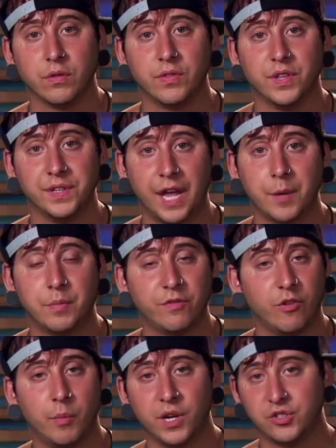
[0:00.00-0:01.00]
The night
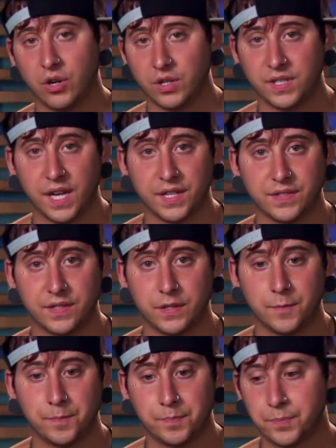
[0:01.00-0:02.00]
before my drug test,
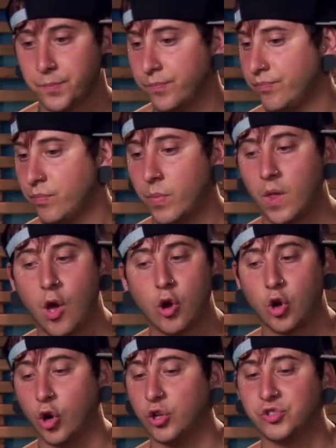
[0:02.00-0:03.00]
a
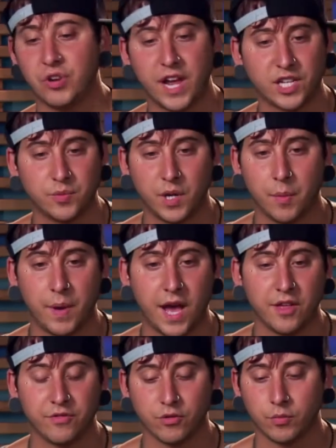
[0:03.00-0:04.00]
girl drags me in a
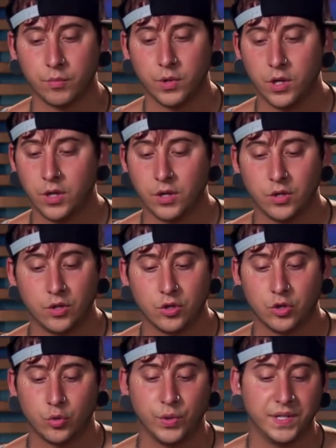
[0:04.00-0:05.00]
bathroom.
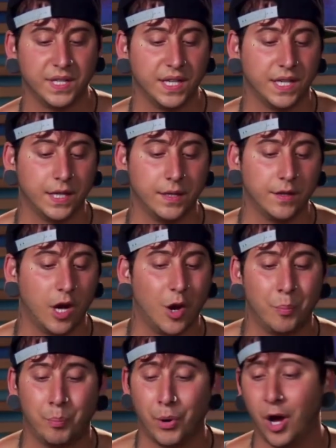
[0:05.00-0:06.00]
We did a
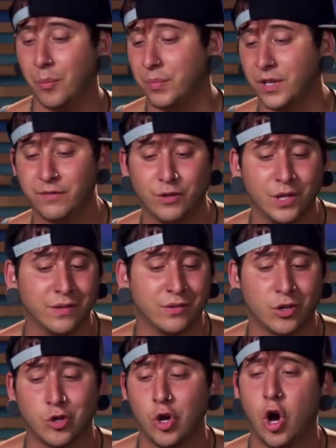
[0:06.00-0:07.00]
bump, if you'd
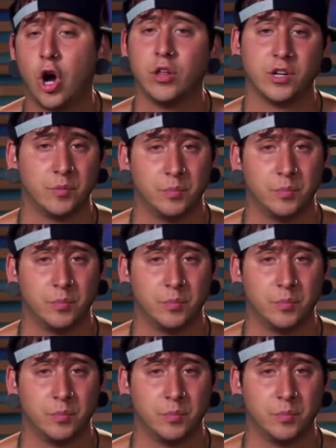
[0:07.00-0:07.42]
even call it a